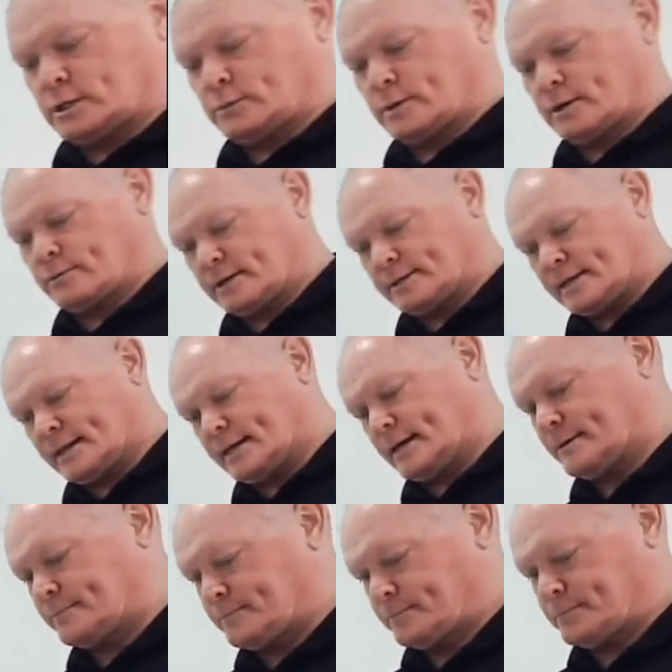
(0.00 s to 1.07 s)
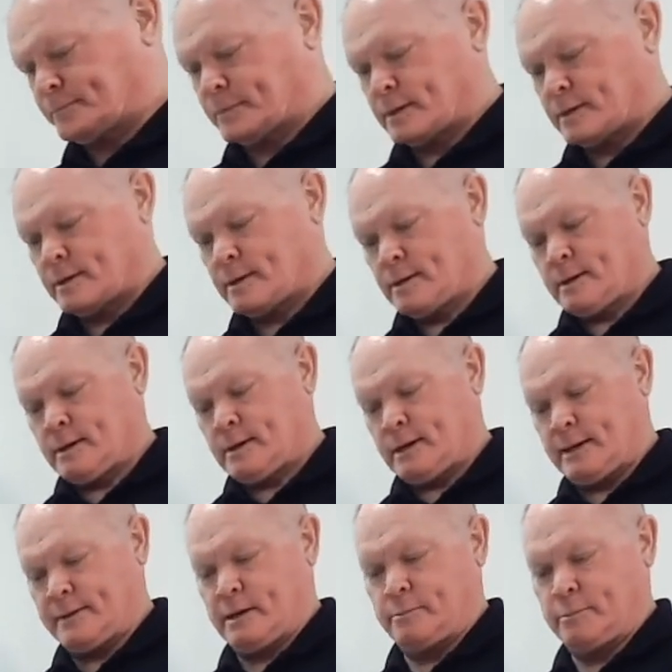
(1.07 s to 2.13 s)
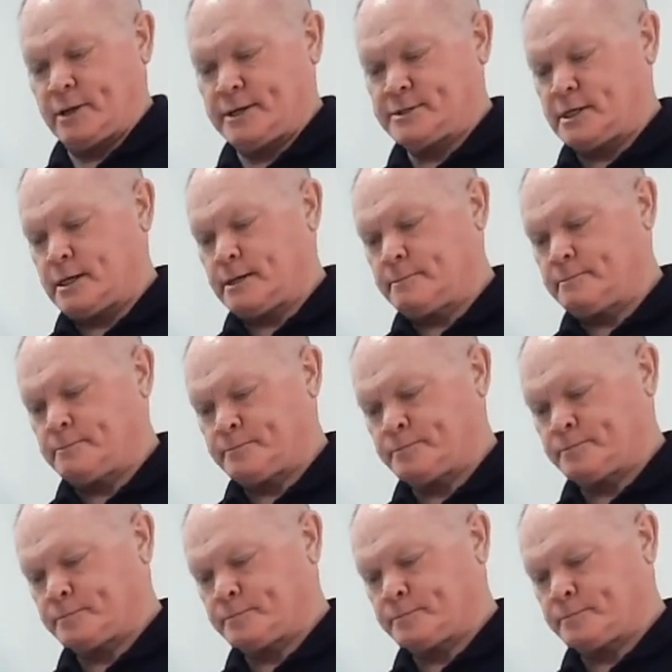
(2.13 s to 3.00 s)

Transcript: all the way around that head. And then it blends in